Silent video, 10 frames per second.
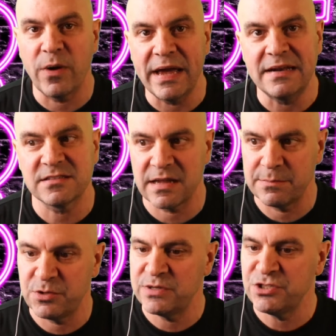away and it's
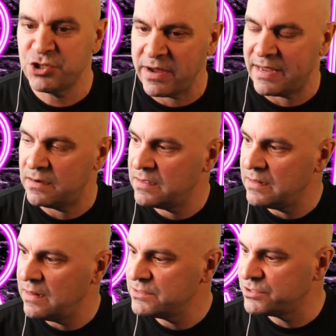time to enjoy it.
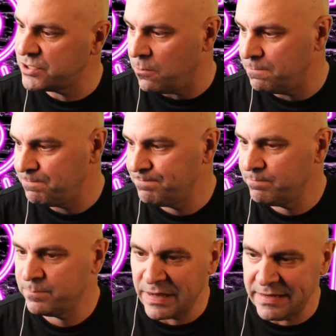So,
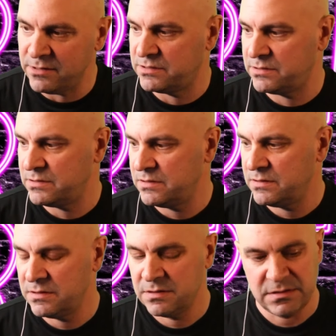players,
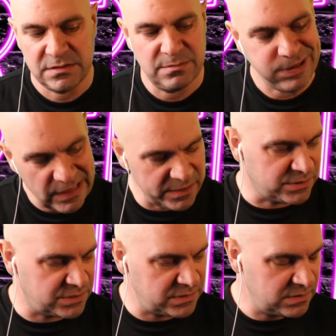
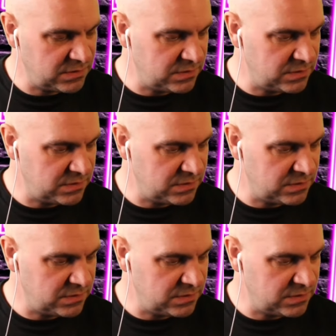players,